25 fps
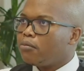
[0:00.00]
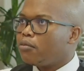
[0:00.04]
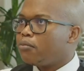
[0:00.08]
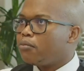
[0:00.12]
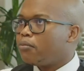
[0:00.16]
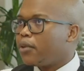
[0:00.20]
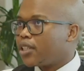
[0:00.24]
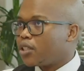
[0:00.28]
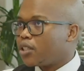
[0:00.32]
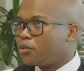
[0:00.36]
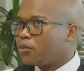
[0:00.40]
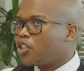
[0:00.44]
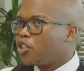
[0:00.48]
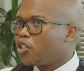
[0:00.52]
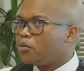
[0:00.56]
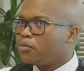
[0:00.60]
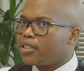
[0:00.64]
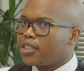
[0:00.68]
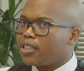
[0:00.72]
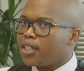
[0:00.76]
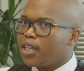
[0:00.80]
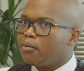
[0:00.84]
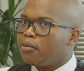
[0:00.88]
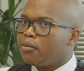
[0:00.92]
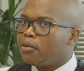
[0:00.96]
but what you
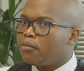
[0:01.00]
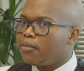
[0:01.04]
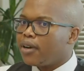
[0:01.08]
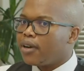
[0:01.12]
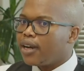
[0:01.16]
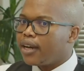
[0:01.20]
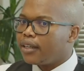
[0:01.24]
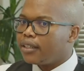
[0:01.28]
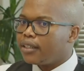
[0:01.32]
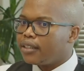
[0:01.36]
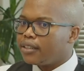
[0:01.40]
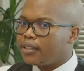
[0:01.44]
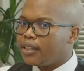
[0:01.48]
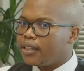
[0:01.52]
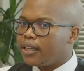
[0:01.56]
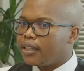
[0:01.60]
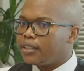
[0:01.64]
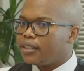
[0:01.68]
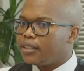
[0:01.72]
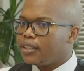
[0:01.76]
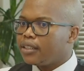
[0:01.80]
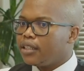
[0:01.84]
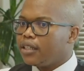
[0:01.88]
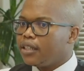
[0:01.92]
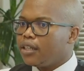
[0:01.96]
must keep in mind is
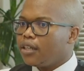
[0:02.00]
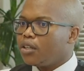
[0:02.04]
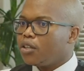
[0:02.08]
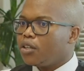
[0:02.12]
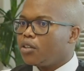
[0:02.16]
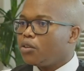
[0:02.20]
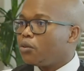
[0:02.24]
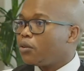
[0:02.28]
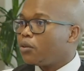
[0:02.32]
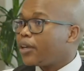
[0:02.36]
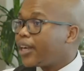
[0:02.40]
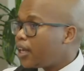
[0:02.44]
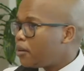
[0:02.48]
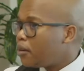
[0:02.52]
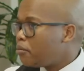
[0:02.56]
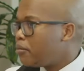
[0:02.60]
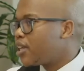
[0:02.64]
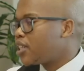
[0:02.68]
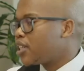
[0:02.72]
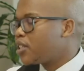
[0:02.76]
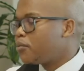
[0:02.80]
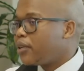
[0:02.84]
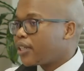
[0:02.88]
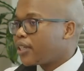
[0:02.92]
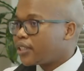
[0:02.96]
that you can be
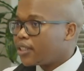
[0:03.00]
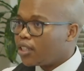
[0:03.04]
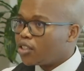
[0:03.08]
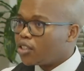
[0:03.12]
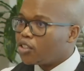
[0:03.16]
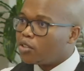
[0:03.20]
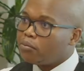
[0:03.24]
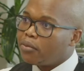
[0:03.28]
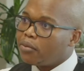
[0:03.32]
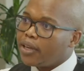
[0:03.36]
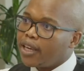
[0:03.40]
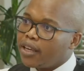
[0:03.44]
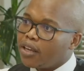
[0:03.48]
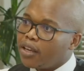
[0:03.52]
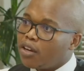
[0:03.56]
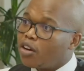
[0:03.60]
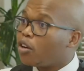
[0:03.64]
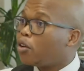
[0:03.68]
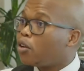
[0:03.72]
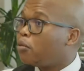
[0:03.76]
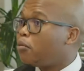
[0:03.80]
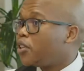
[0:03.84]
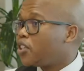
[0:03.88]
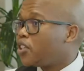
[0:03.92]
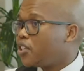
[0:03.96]
expected to pay
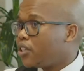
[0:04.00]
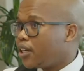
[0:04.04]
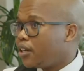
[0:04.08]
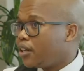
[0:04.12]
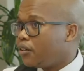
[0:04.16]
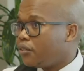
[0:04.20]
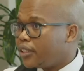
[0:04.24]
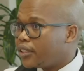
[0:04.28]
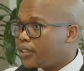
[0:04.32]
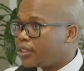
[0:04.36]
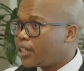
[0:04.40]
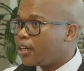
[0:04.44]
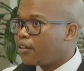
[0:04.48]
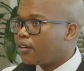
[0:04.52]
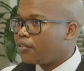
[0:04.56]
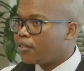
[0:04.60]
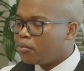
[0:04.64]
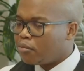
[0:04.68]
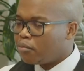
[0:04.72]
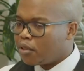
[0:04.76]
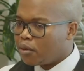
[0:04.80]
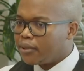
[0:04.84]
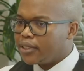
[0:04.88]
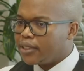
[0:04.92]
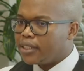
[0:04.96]
occupational rental of the
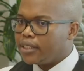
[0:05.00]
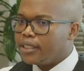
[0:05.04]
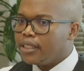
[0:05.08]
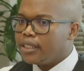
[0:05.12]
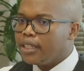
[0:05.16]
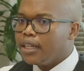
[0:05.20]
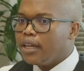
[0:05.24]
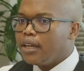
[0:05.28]
property.